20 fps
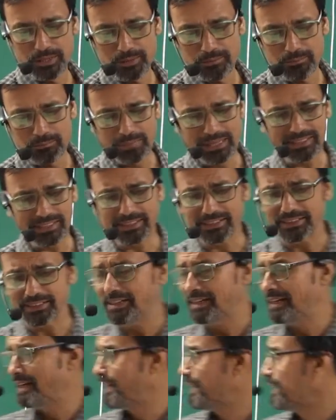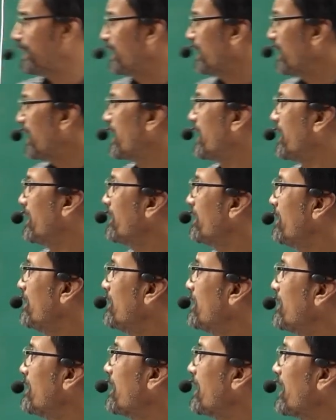But here,
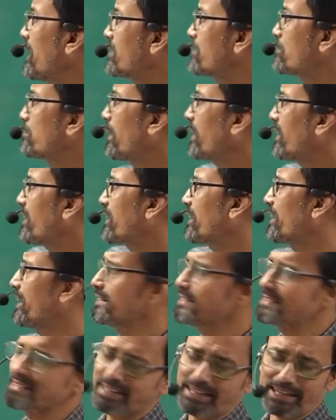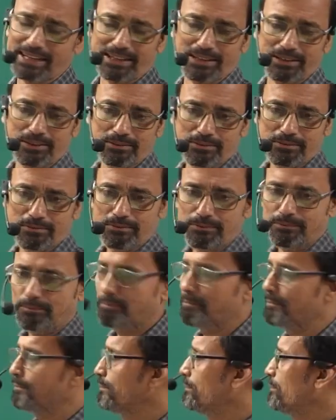as per classical,
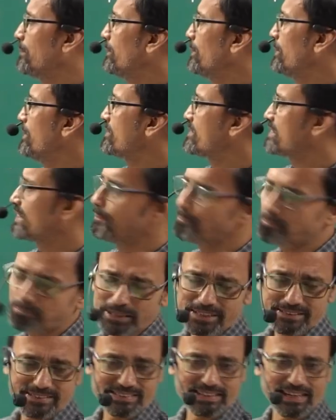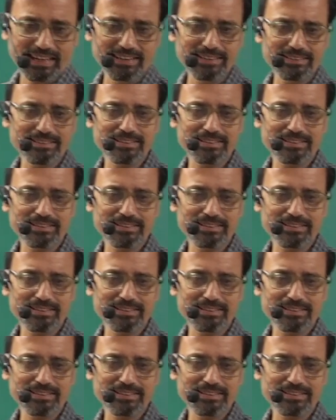simply said,